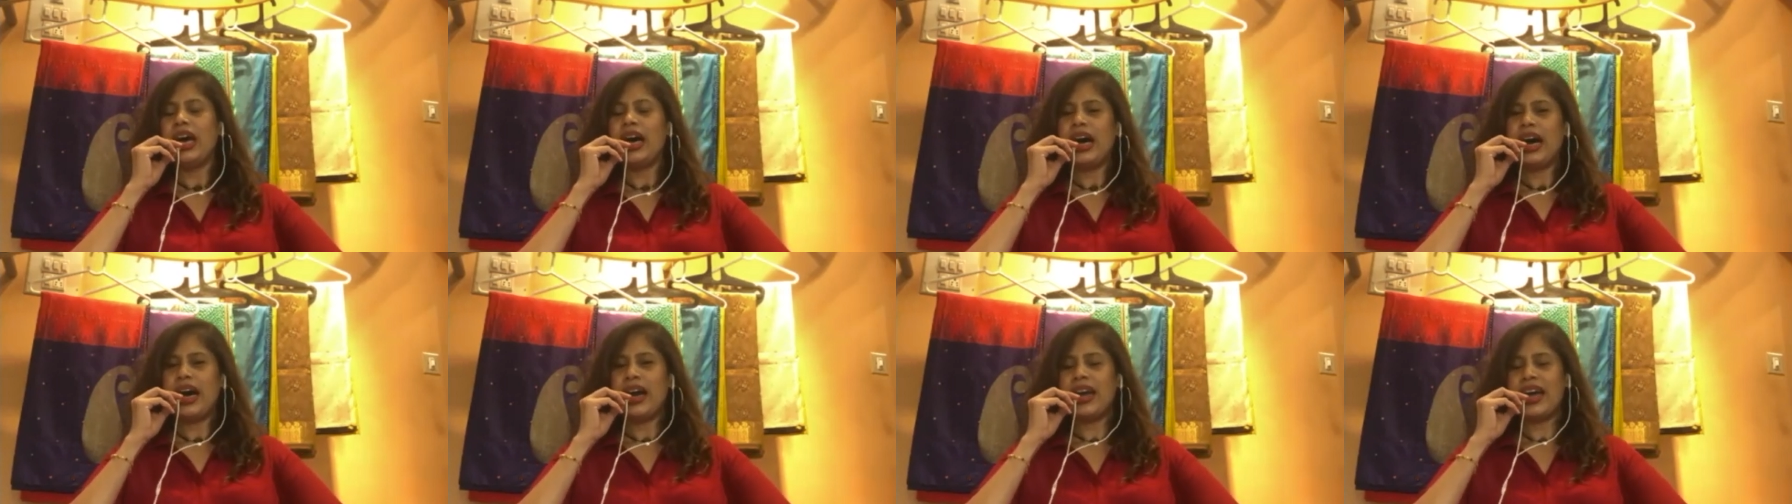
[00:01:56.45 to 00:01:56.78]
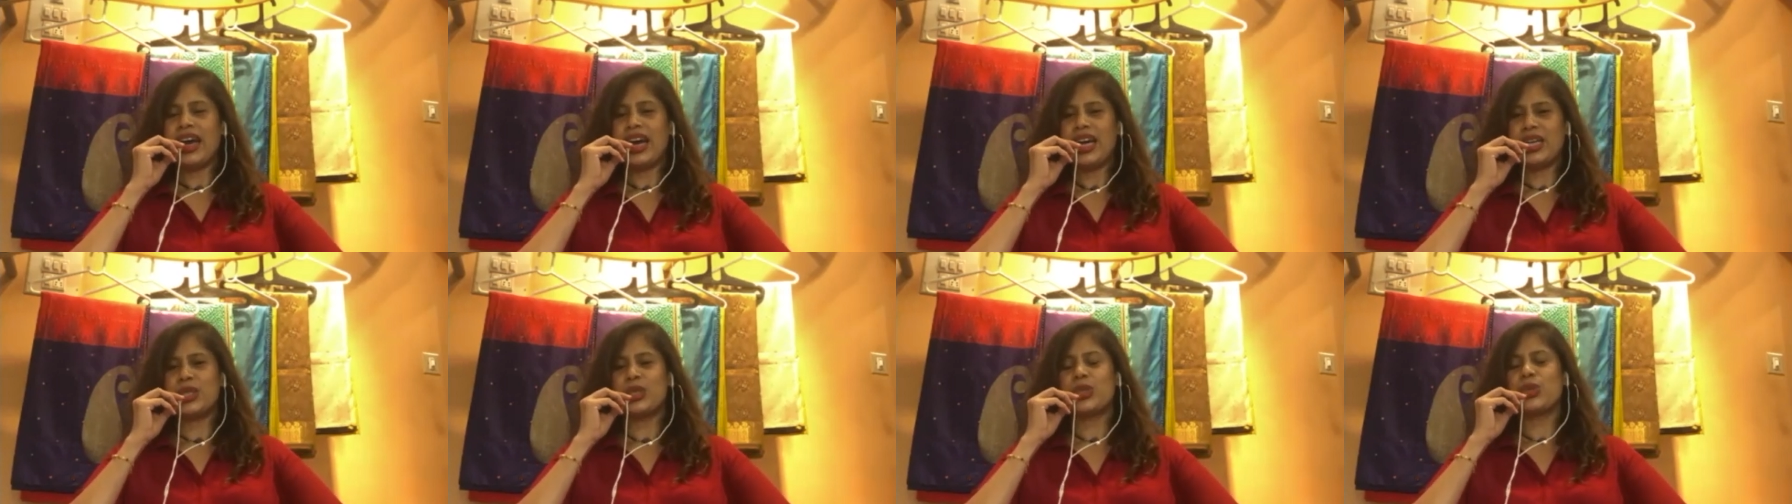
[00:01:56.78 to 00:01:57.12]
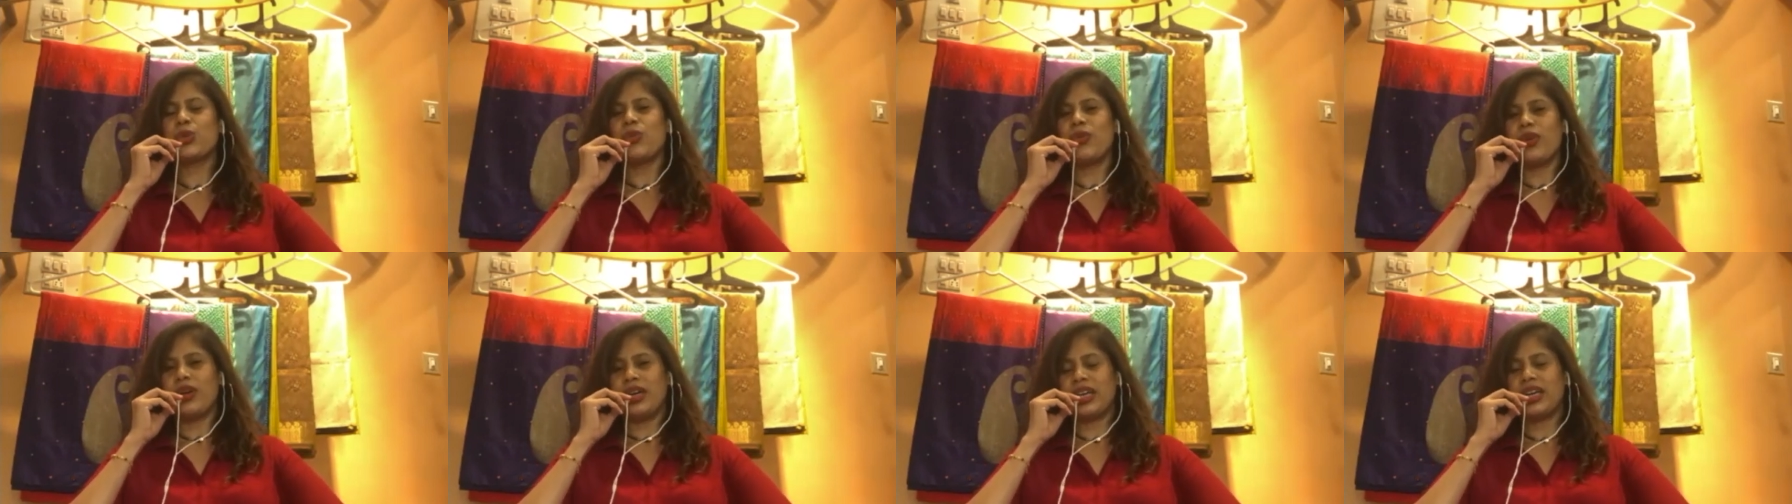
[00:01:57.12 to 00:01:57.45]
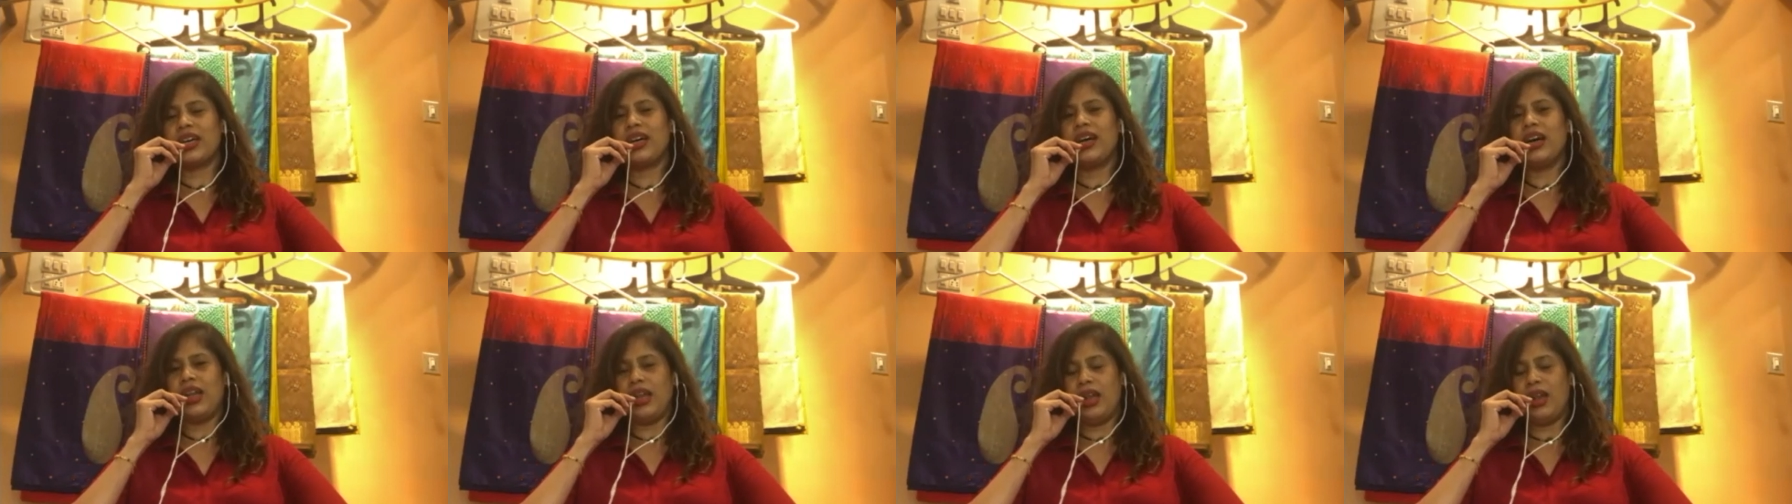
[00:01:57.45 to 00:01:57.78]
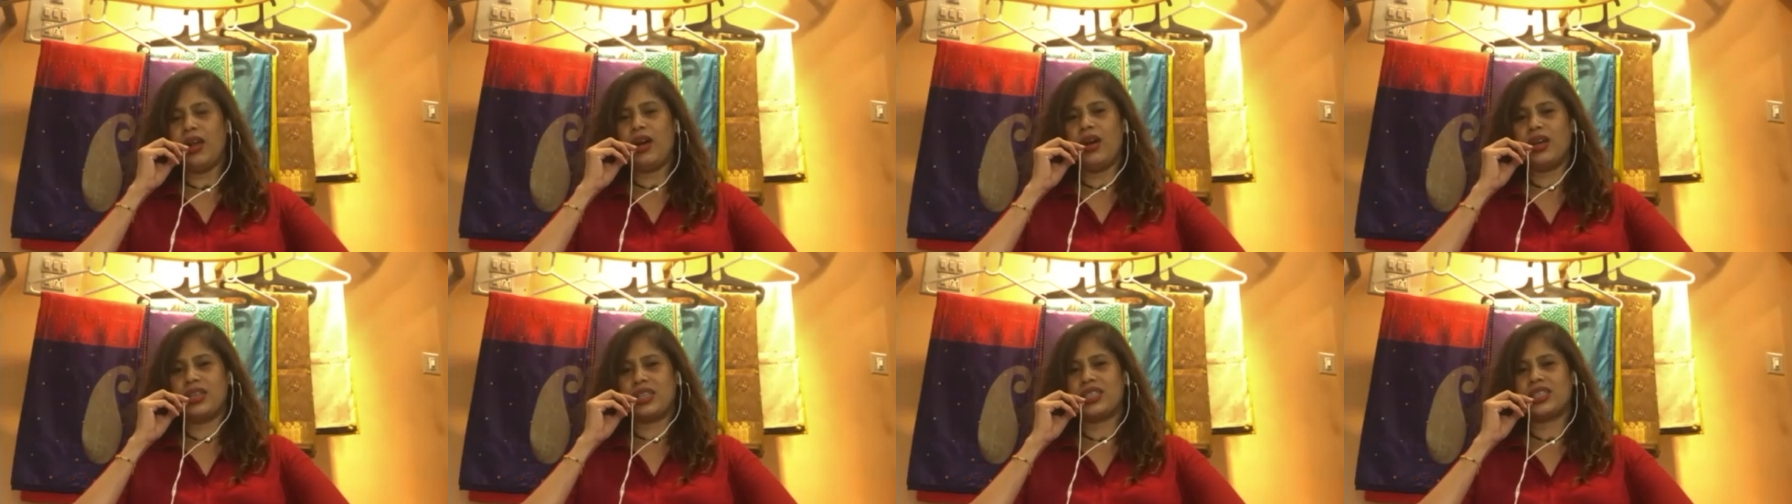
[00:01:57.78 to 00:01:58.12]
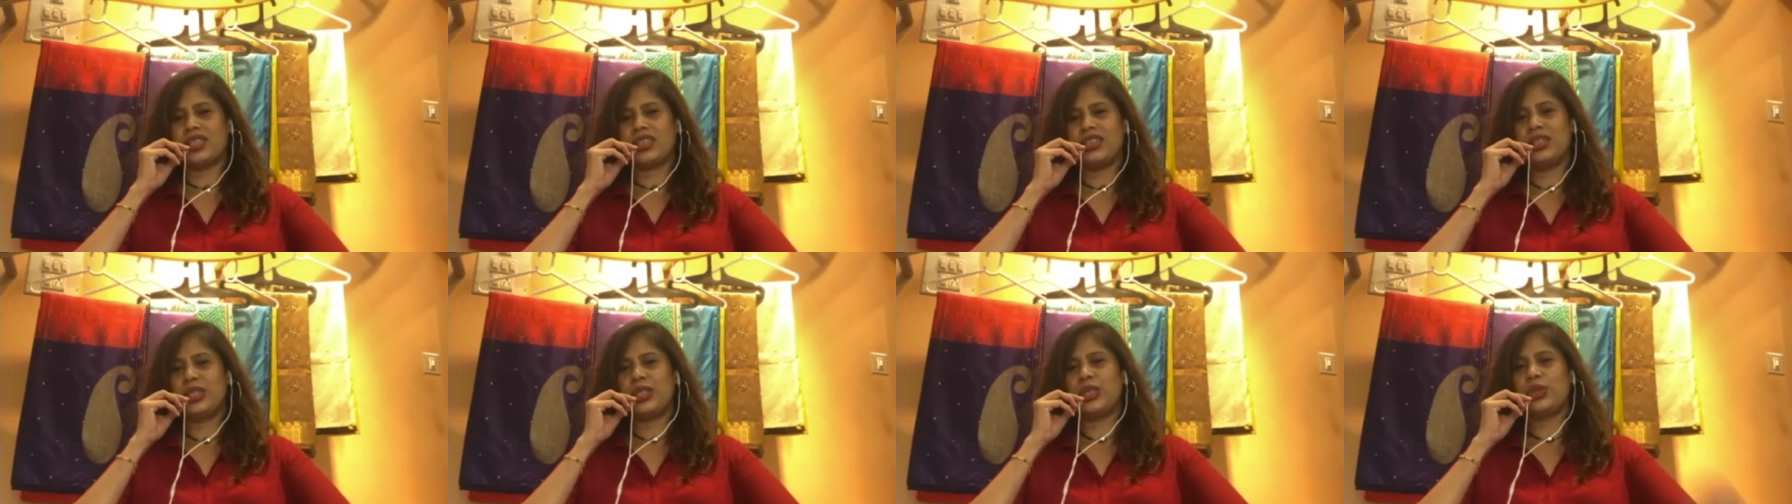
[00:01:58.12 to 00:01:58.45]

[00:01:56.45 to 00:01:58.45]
I had to work a lot to